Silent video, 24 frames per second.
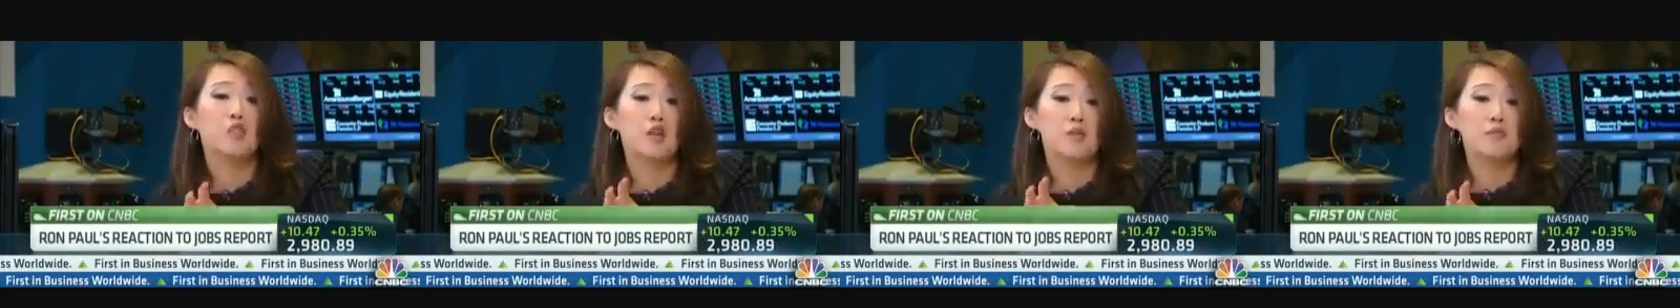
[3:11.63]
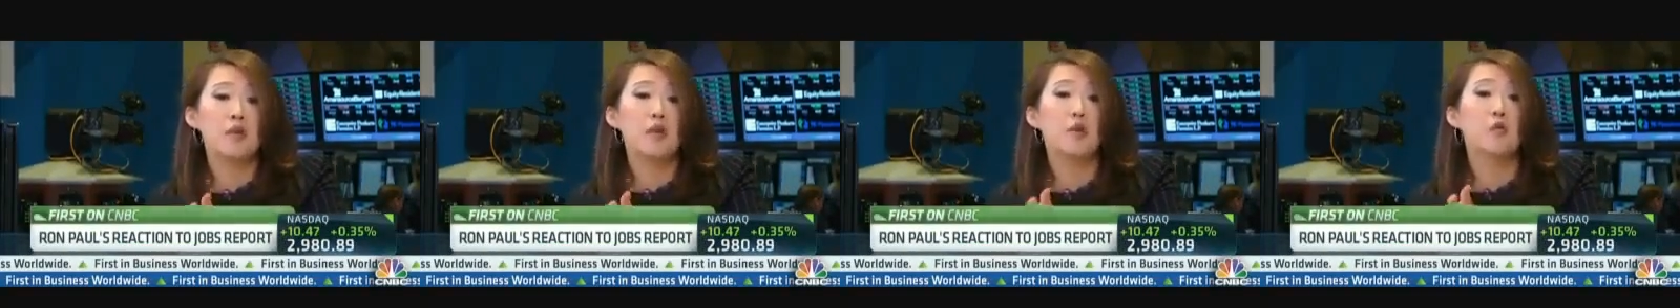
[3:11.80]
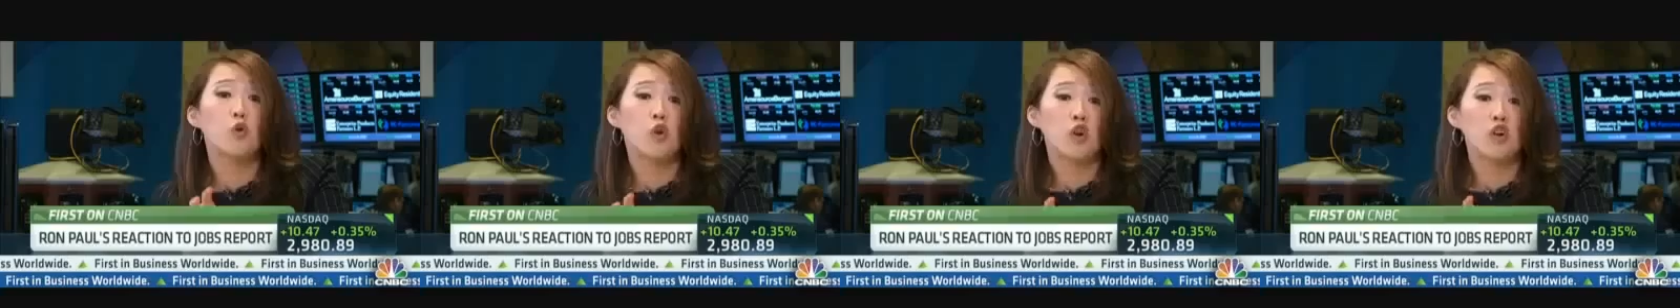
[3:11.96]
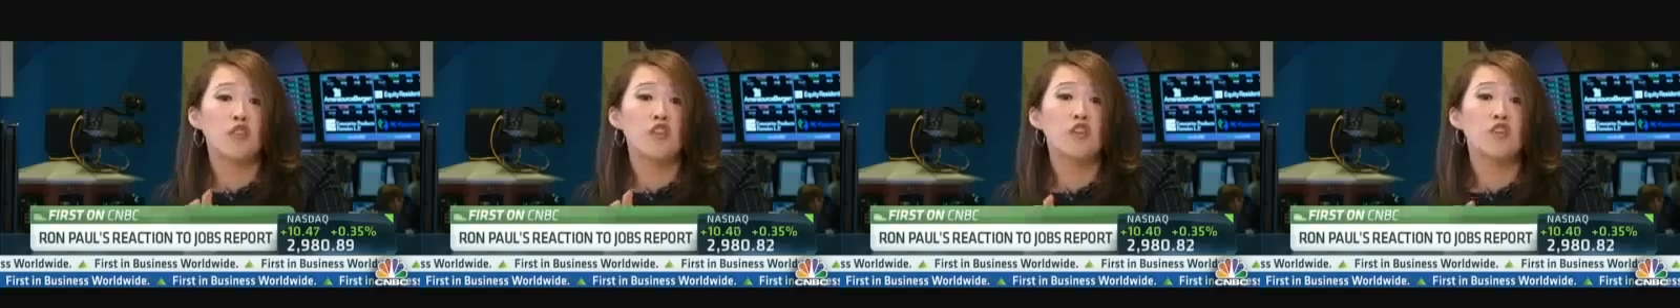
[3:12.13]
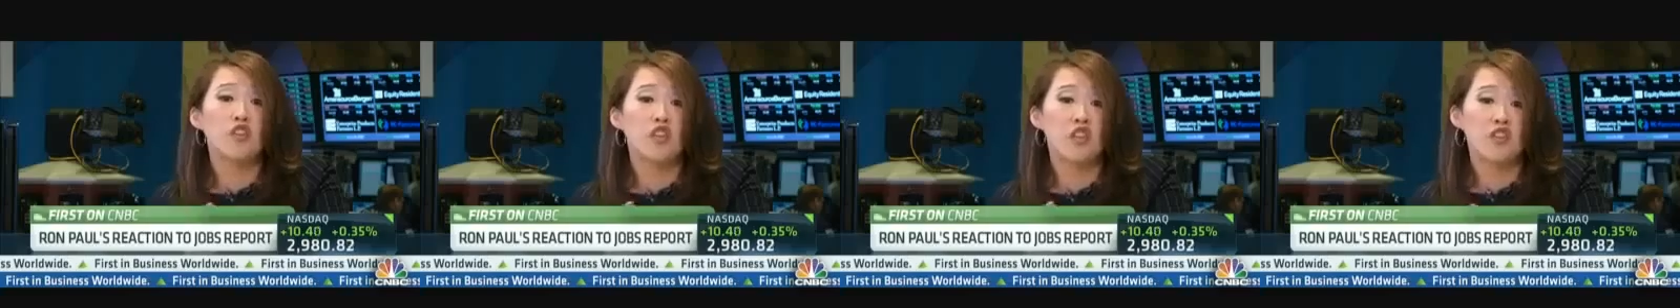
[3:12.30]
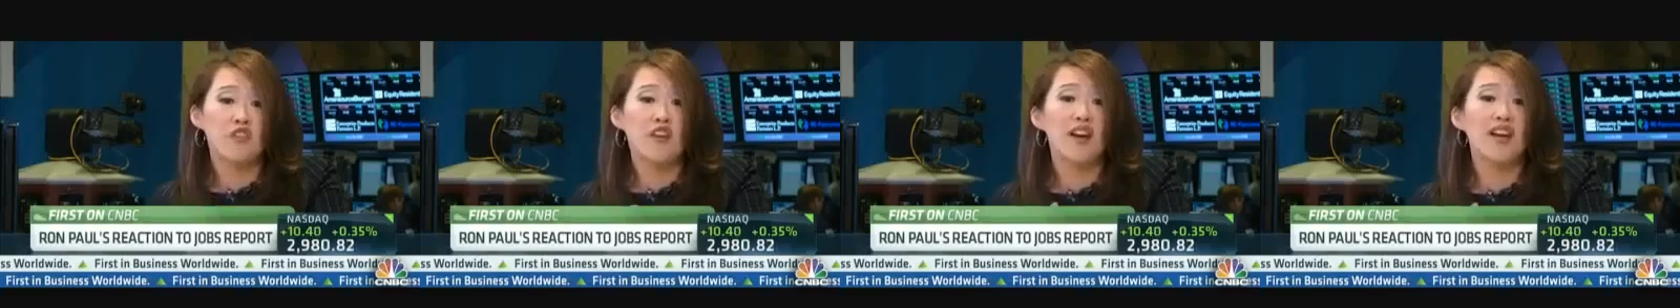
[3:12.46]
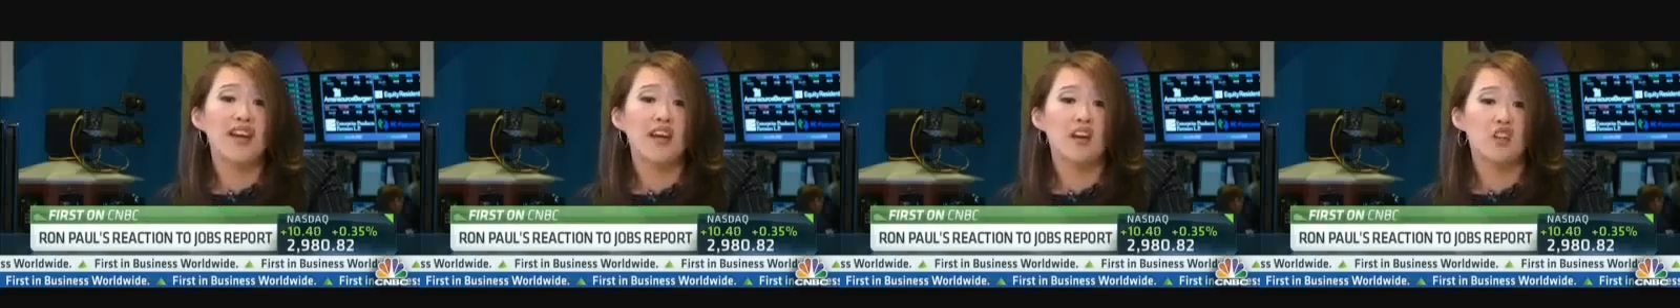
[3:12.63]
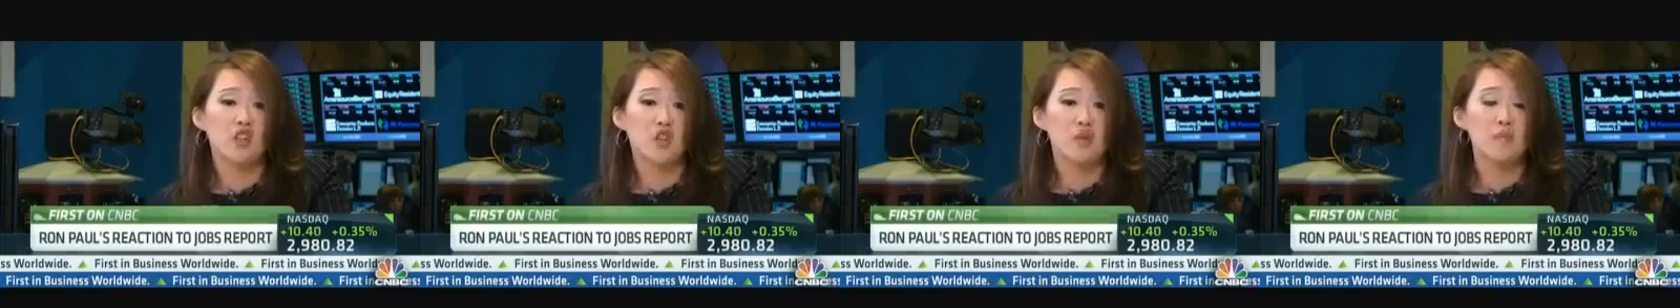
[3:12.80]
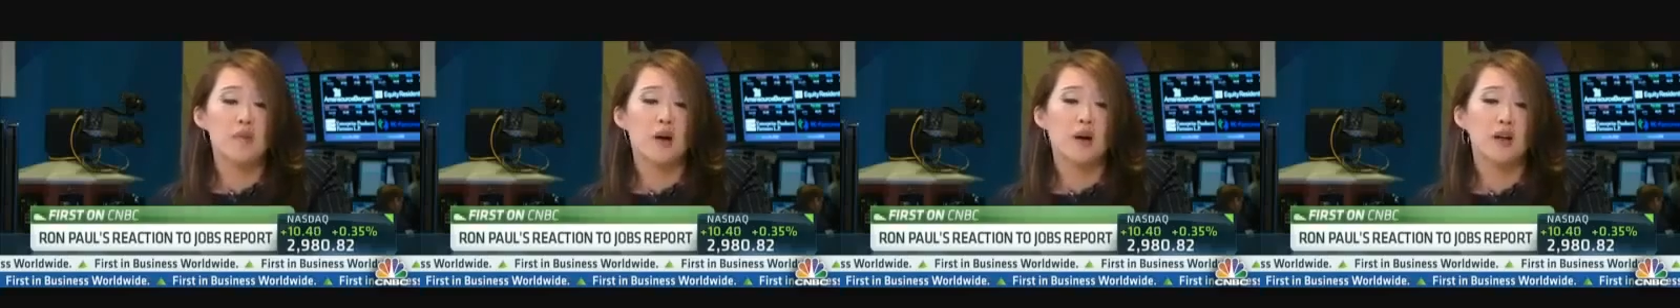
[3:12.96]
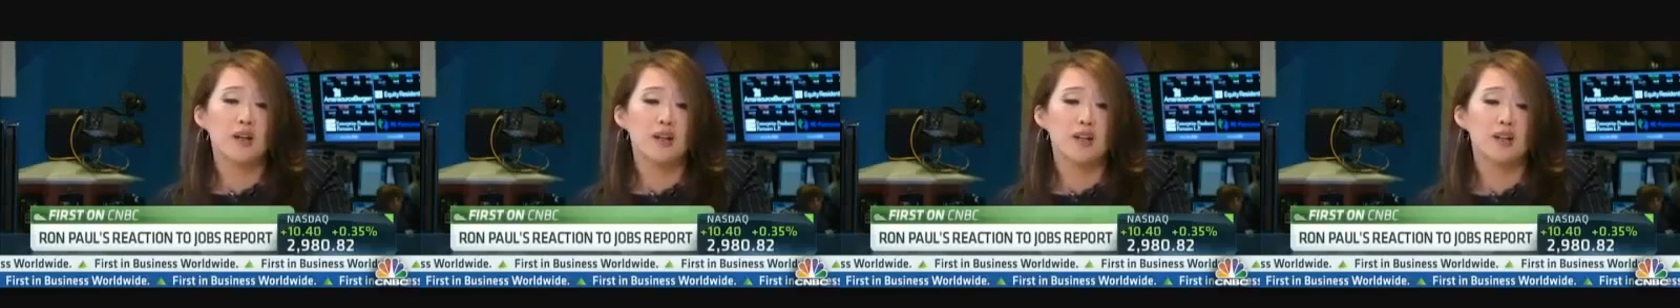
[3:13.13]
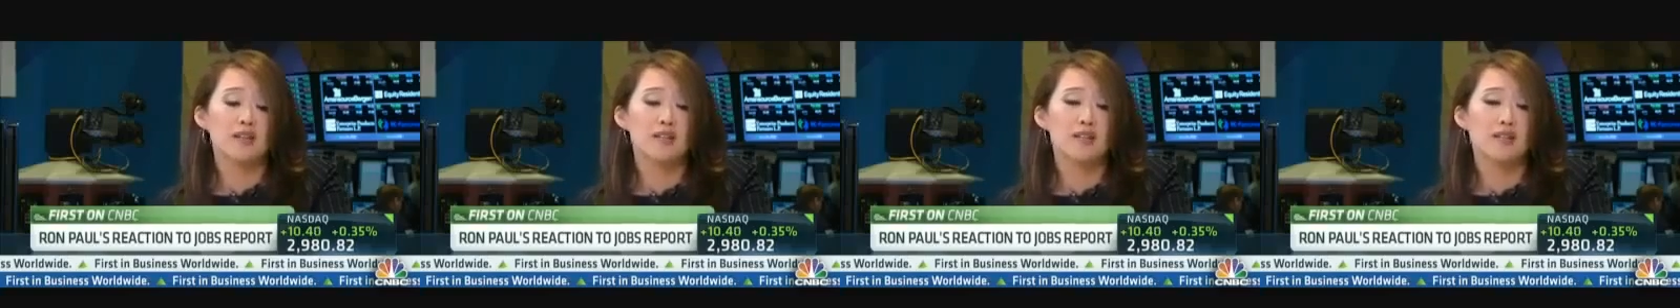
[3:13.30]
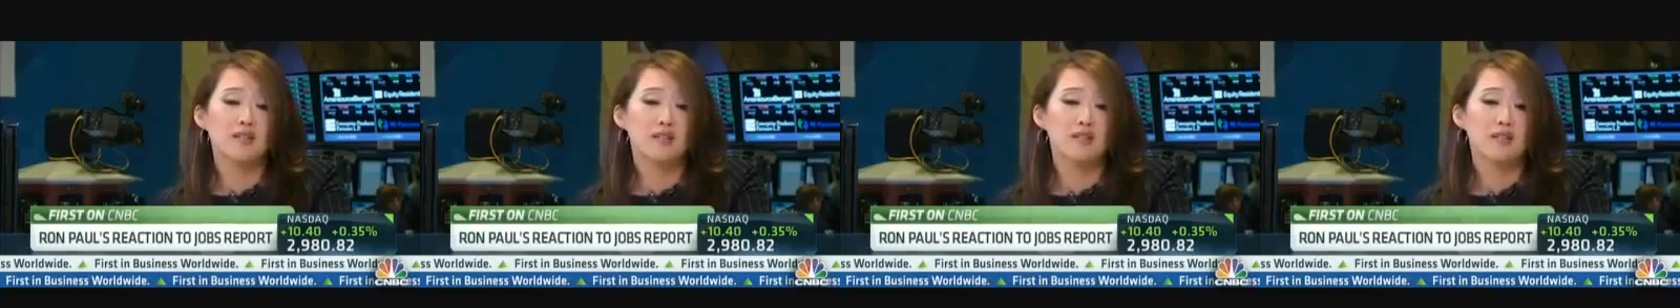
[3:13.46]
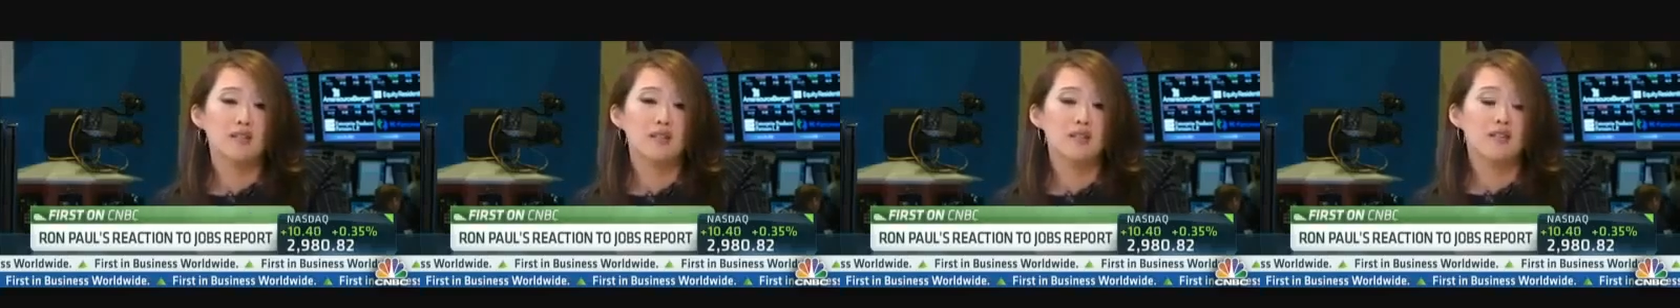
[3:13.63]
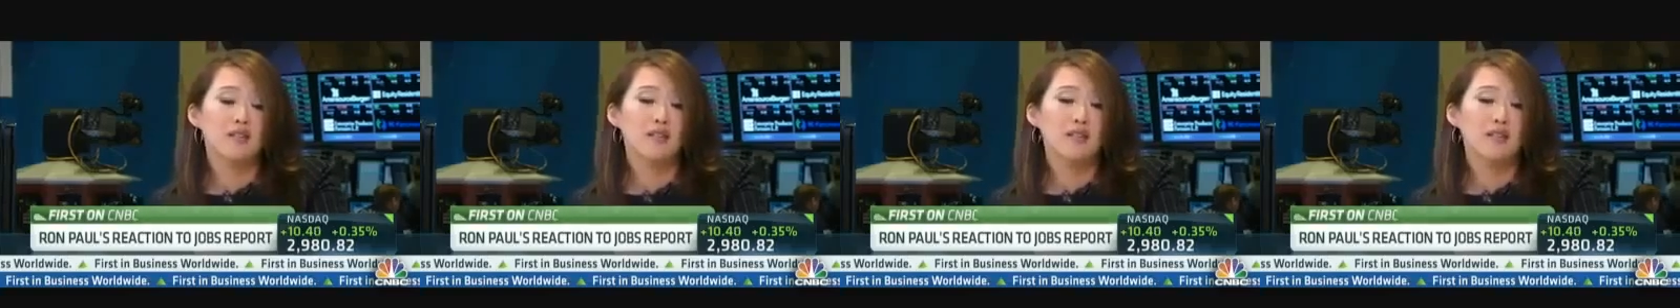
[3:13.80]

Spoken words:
would be worth it to the financial markets.